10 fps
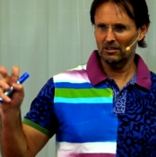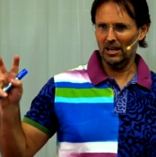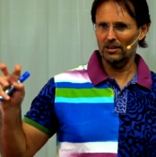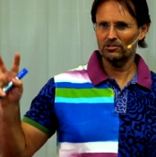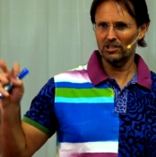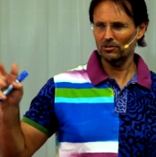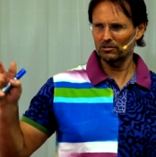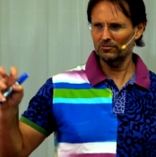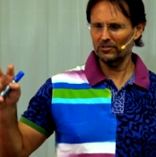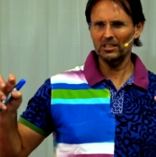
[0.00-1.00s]
like
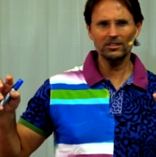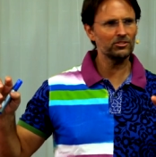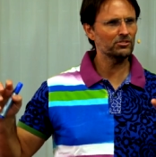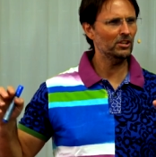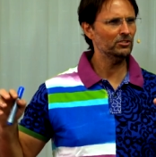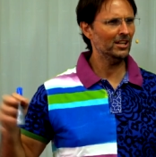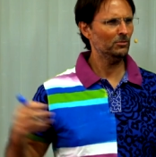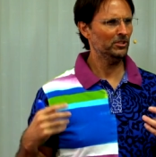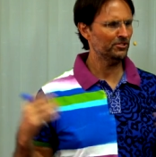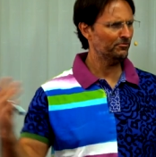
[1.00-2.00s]
sexual feelings
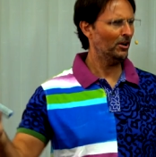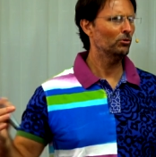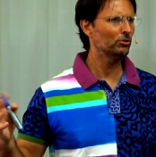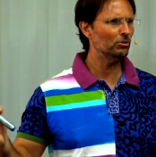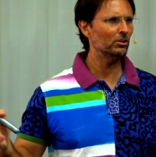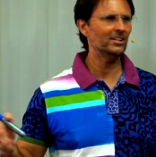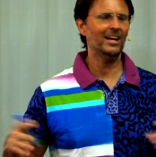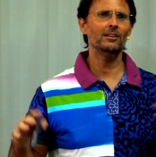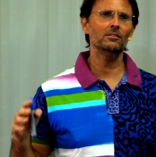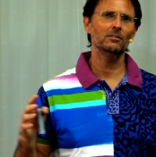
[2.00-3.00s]
associated, which felt good,
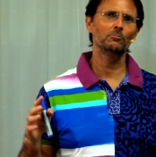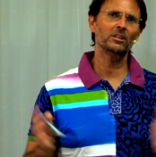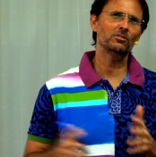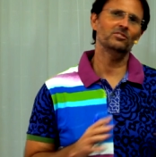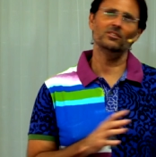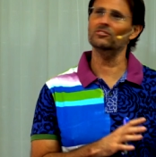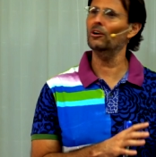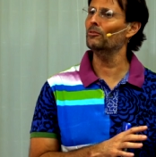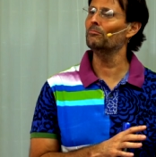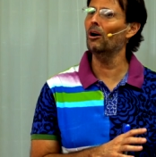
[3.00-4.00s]
and because there's
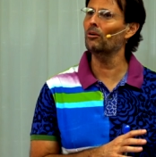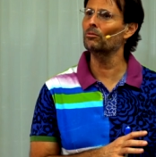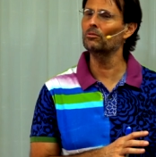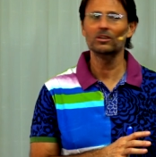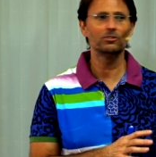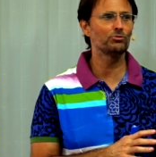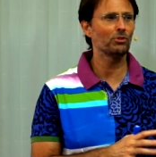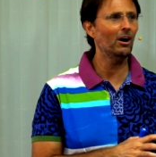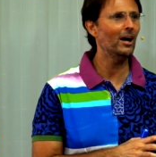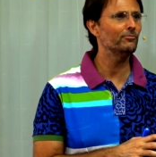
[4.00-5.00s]
no moral
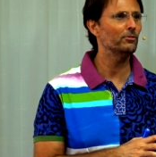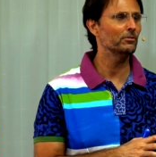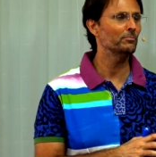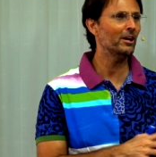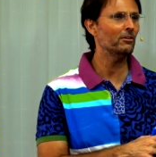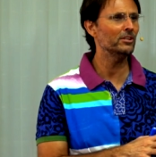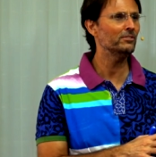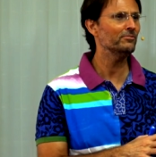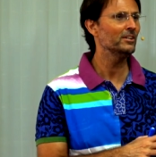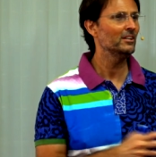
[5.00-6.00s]
drive or
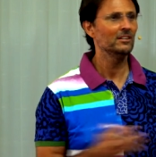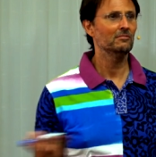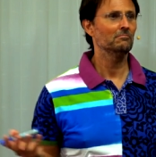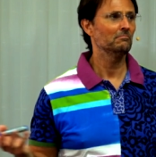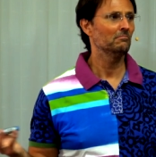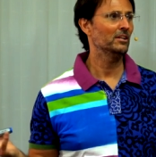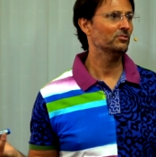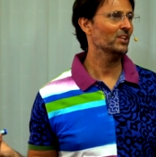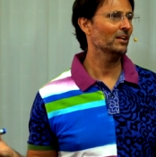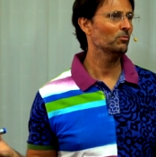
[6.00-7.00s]
imperative,
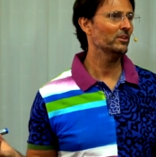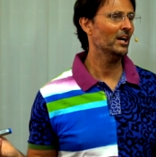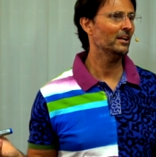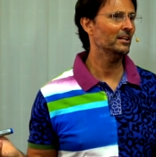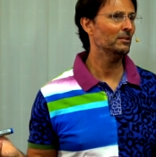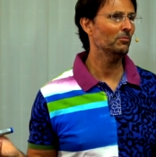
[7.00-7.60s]
it's done without any